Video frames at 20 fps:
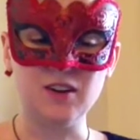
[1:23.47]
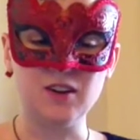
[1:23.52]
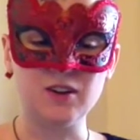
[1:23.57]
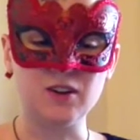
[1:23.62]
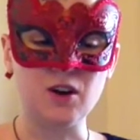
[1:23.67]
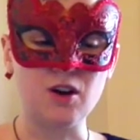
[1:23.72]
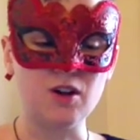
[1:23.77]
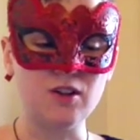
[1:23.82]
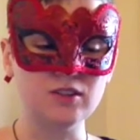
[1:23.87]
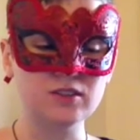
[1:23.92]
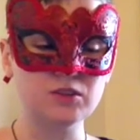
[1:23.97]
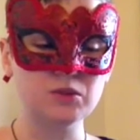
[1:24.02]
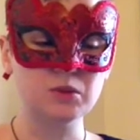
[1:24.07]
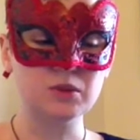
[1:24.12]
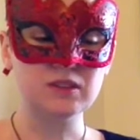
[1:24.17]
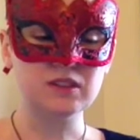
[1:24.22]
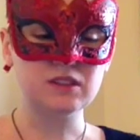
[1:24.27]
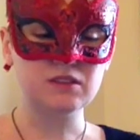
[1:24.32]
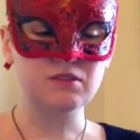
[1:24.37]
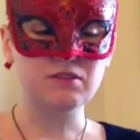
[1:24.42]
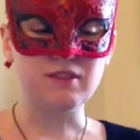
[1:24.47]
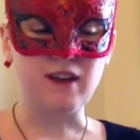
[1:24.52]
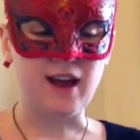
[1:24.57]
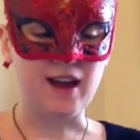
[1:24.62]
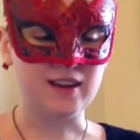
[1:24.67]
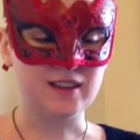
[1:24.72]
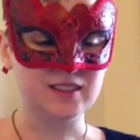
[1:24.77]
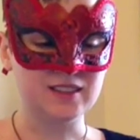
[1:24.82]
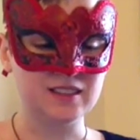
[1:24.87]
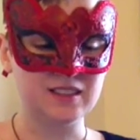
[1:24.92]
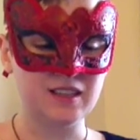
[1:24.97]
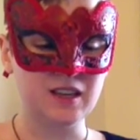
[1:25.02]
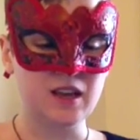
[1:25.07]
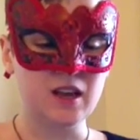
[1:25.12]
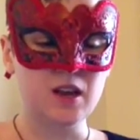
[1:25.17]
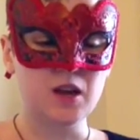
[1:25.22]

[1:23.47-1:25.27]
on all sorts of facts